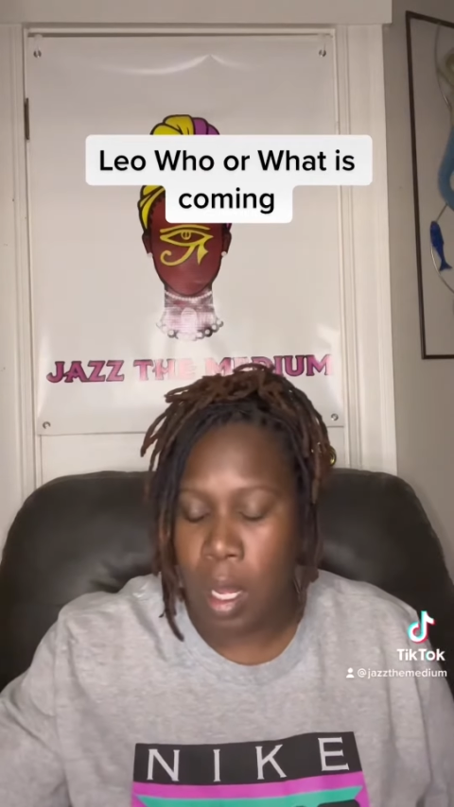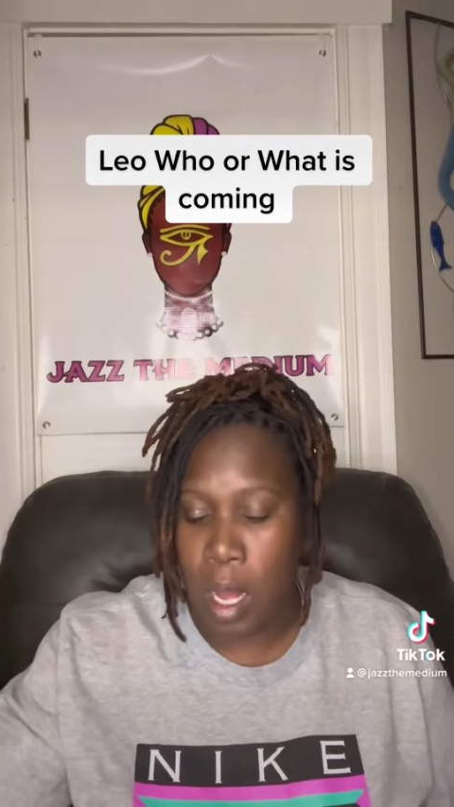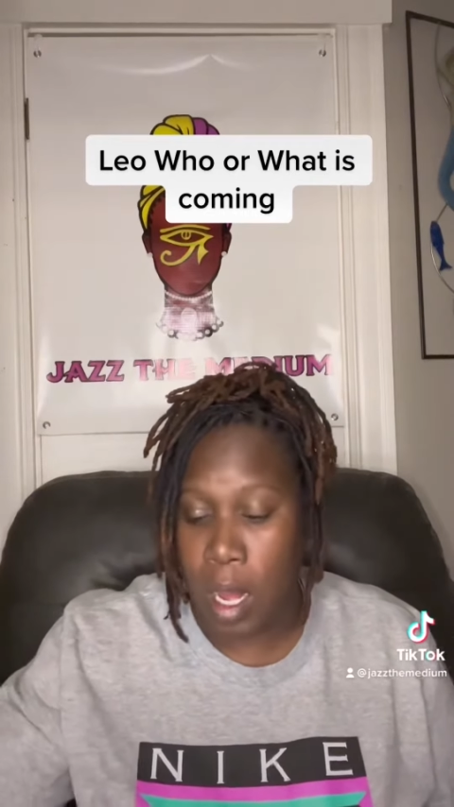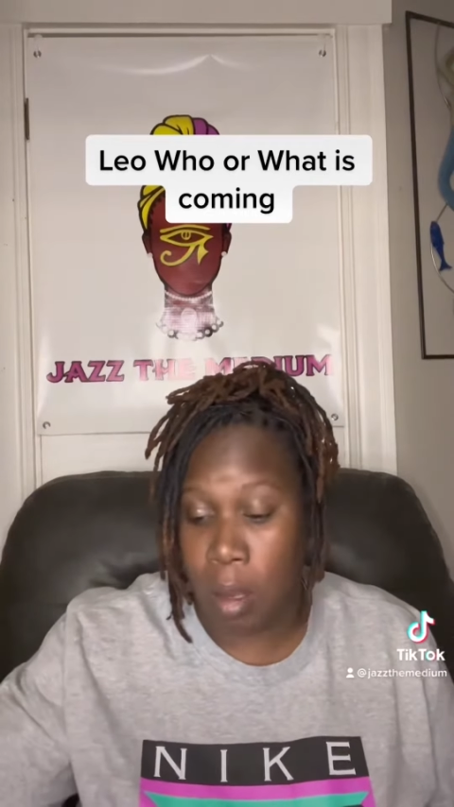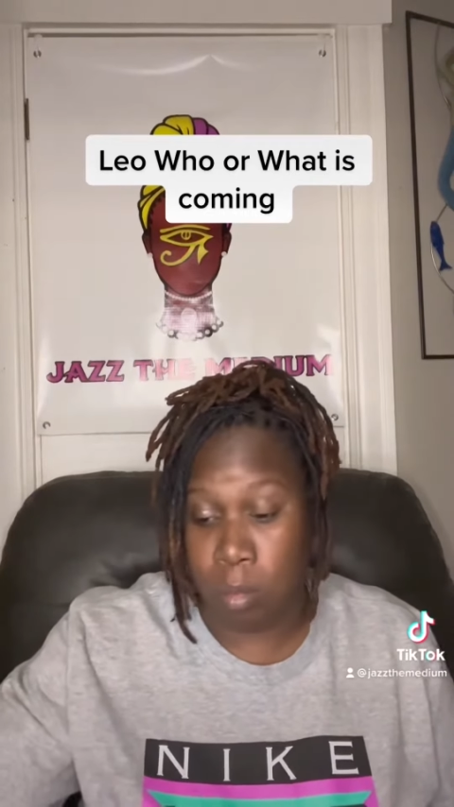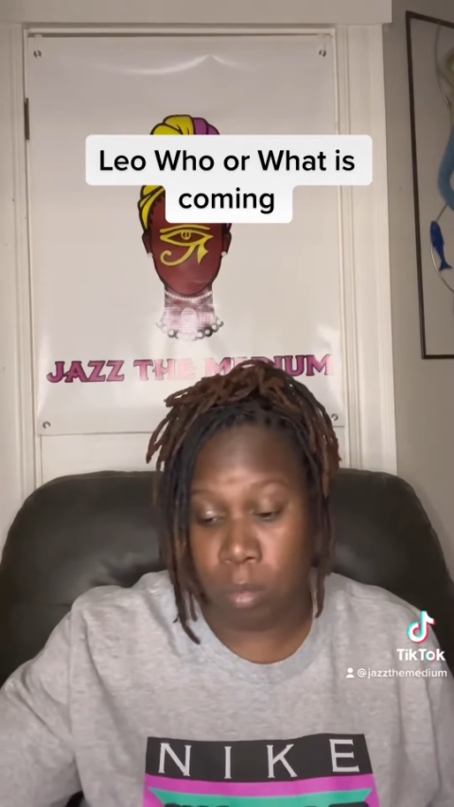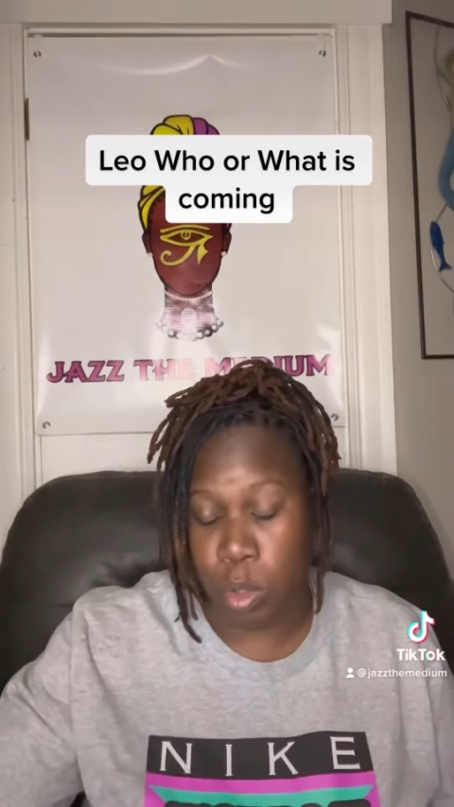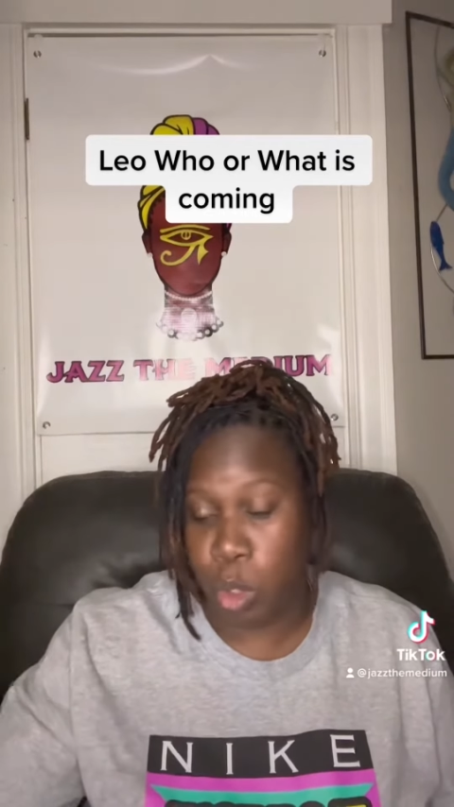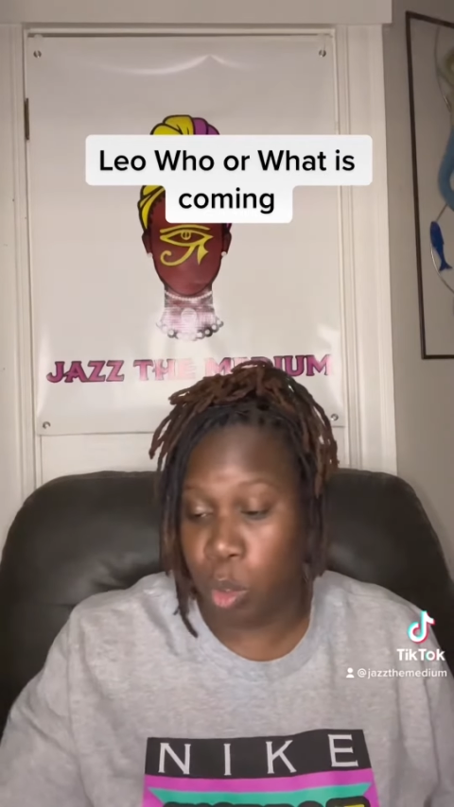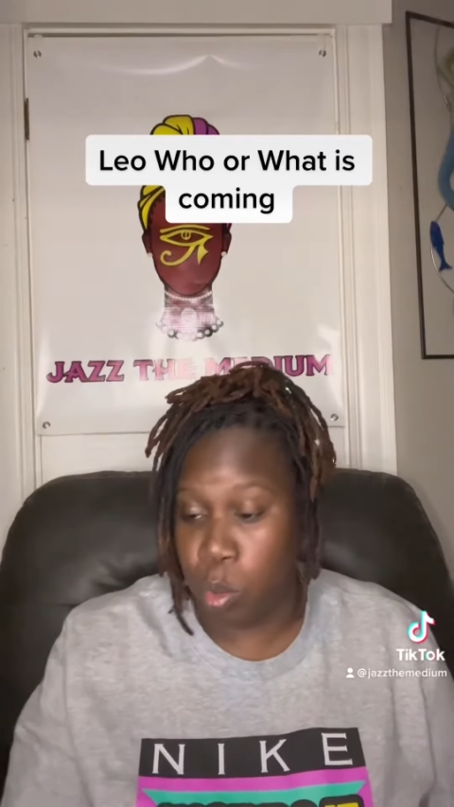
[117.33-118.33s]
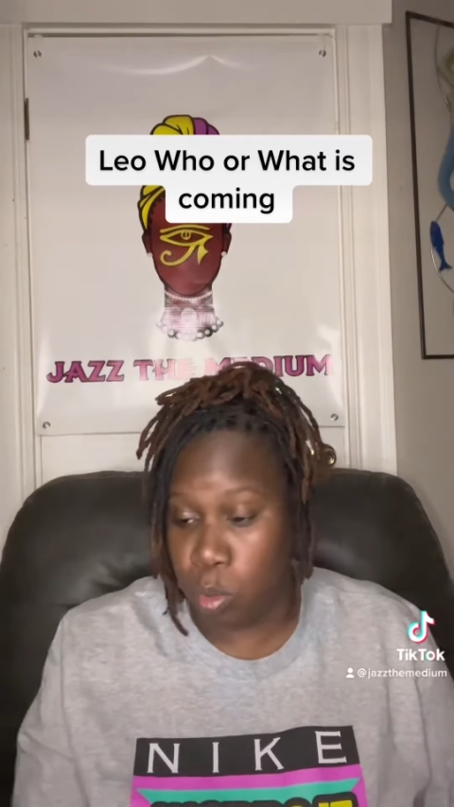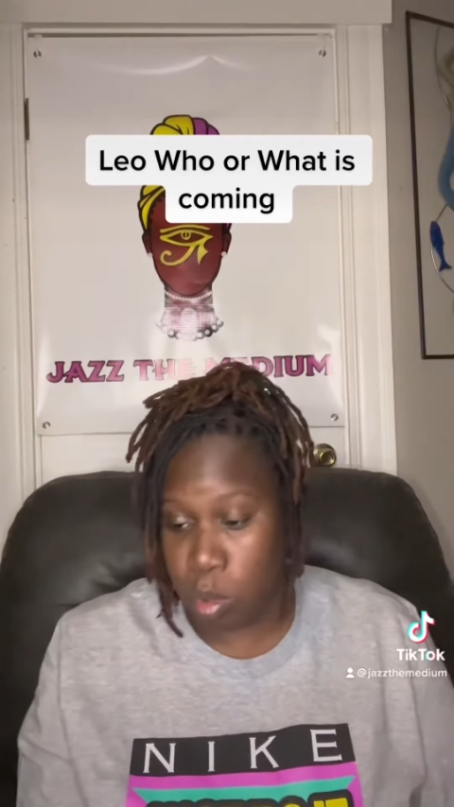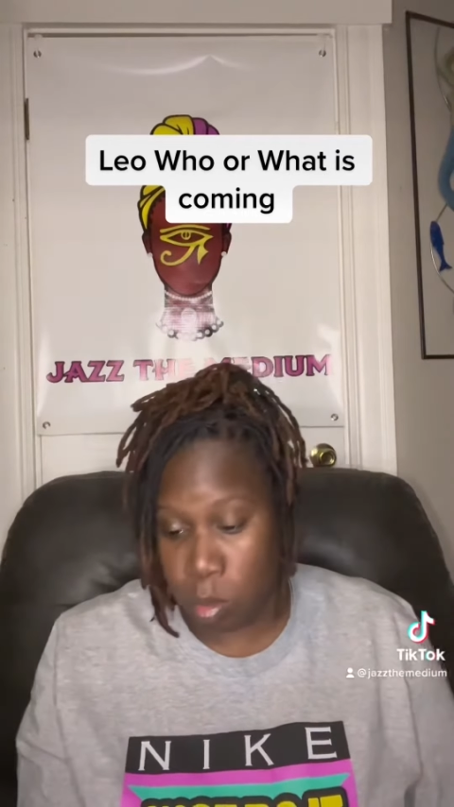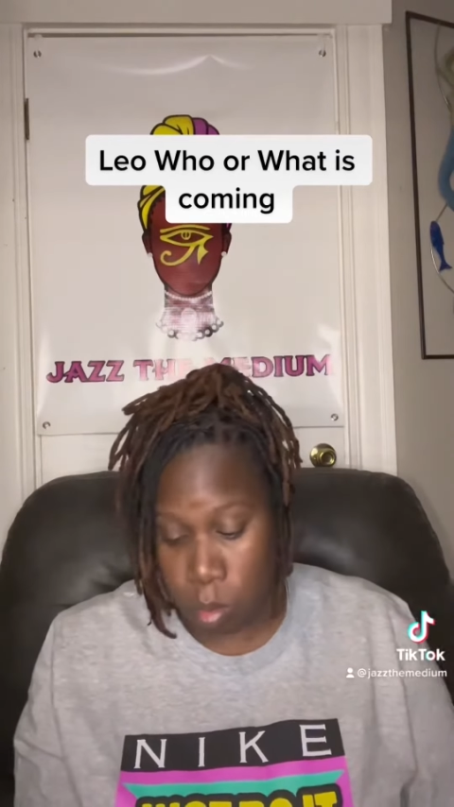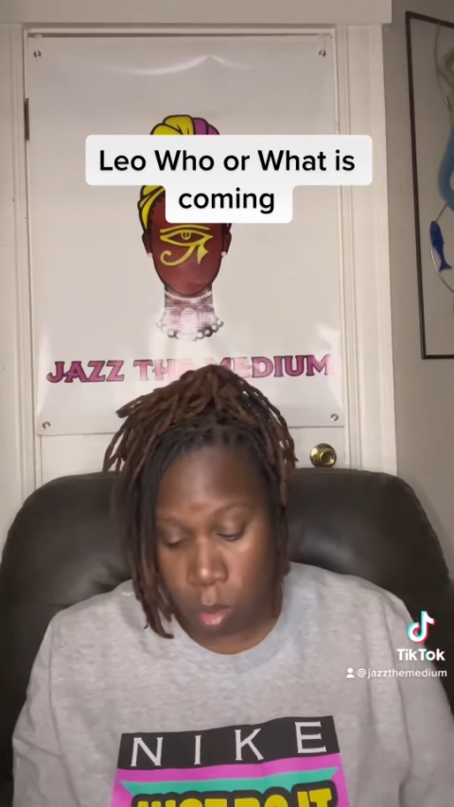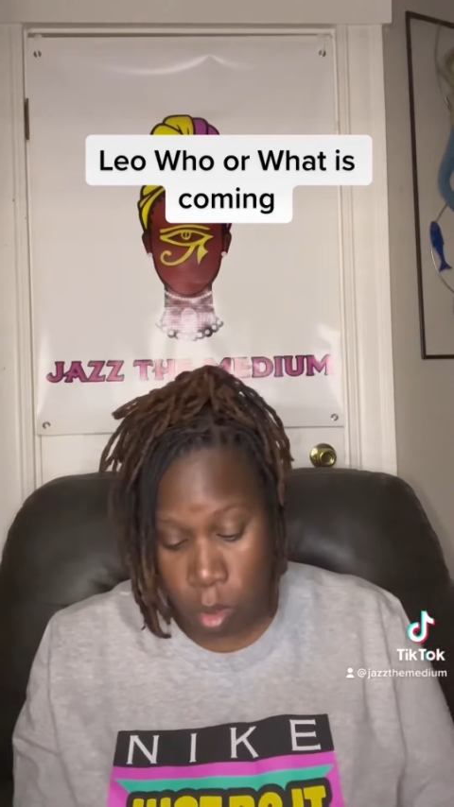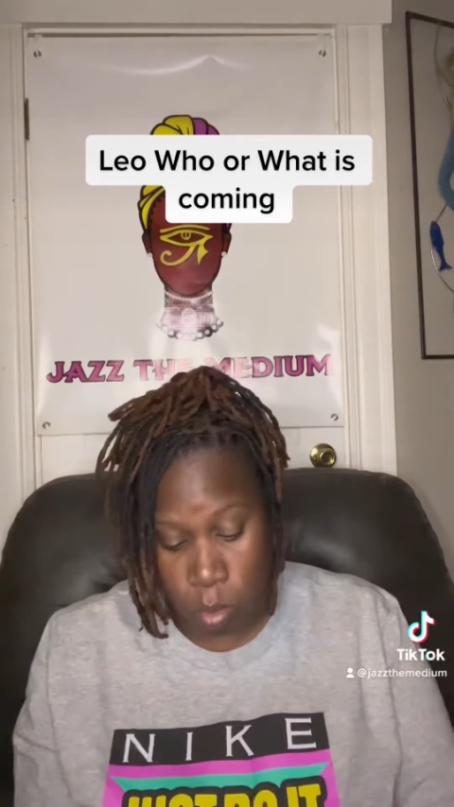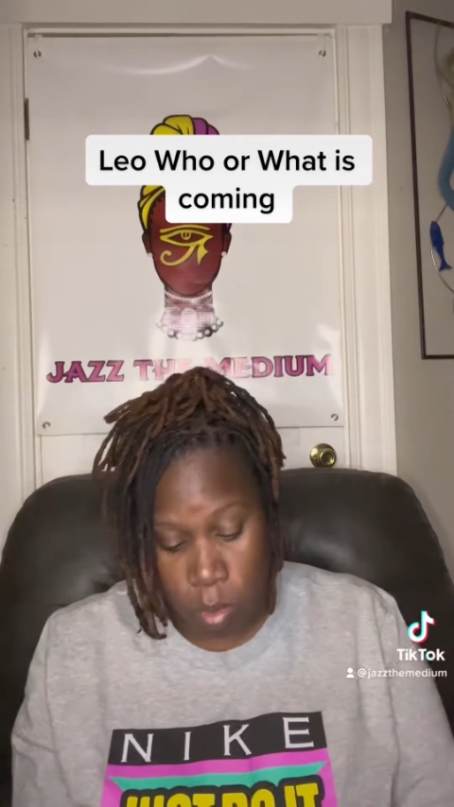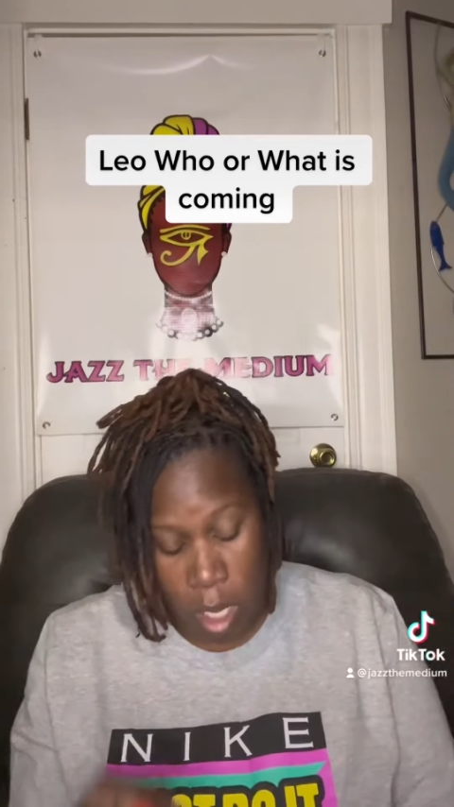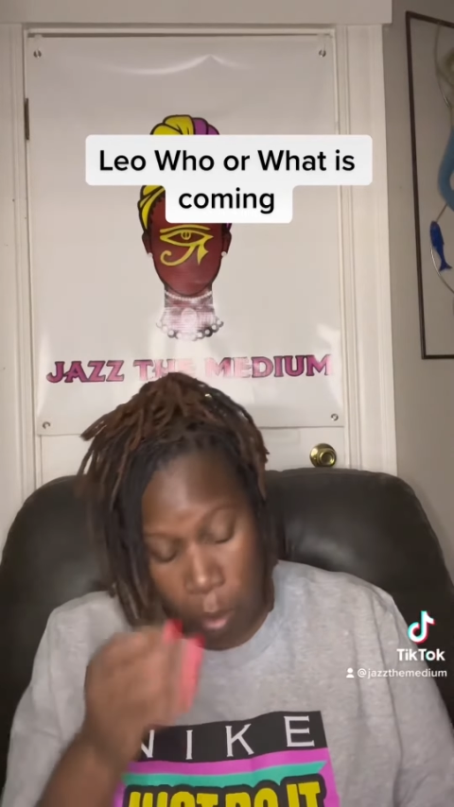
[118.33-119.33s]
um, choose who
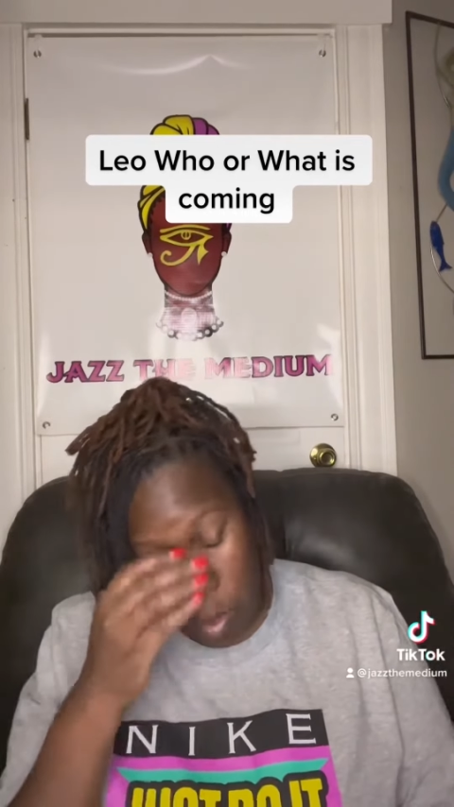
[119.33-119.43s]
you damn